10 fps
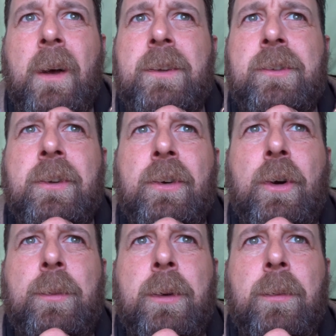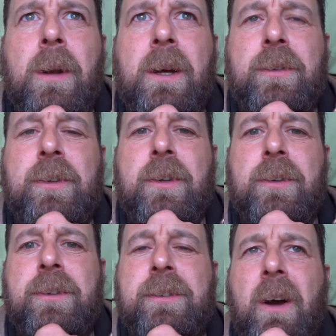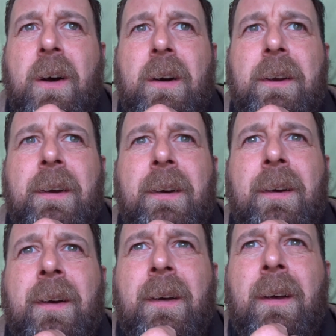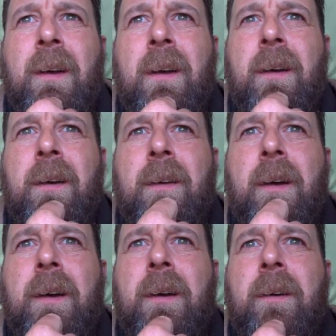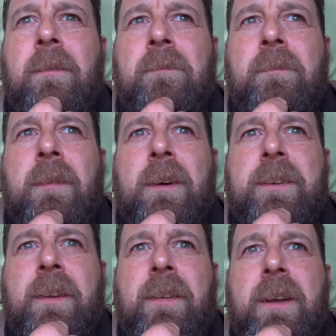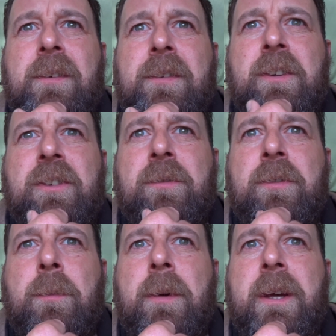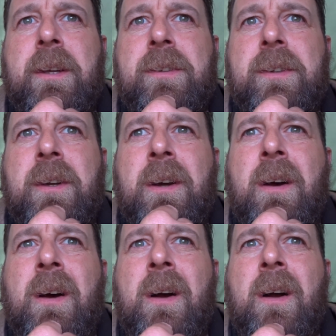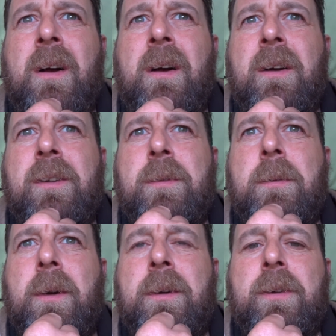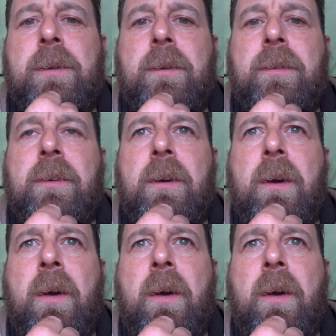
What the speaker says: There's another couple of blokes the other side. I think they're fishing for bits, to be honest with you.